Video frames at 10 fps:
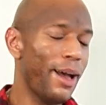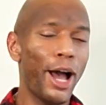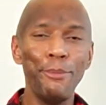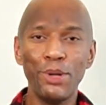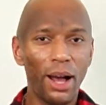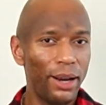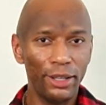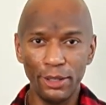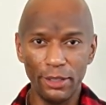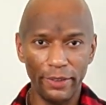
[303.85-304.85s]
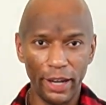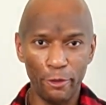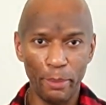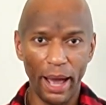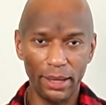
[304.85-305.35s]
I'm not a huge fan
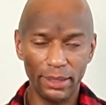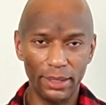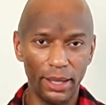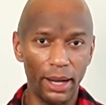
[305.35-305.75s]
of masks,